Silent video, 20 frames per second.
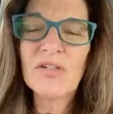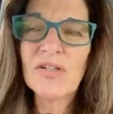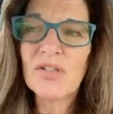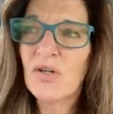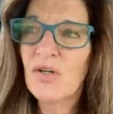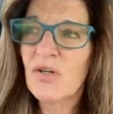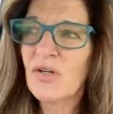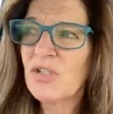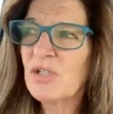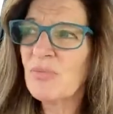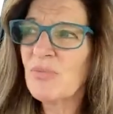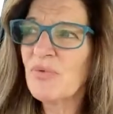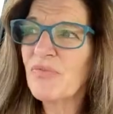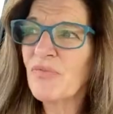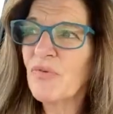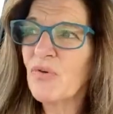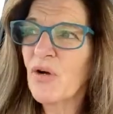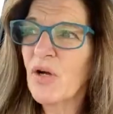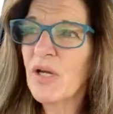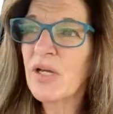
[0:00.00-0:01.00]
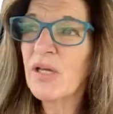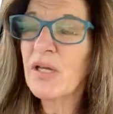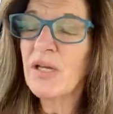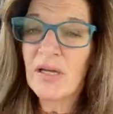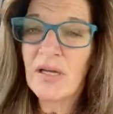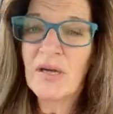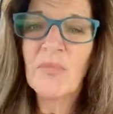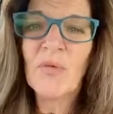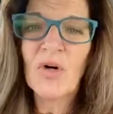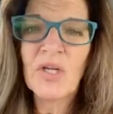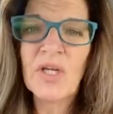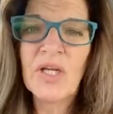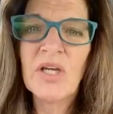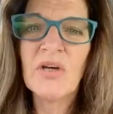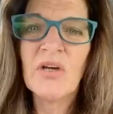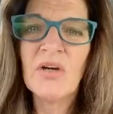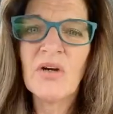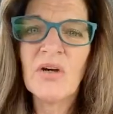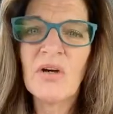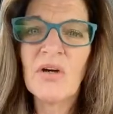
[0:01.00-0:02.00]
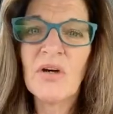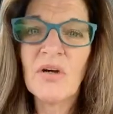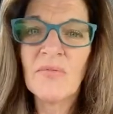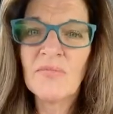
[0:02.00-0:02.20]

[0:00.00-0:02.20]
church and before I come on here,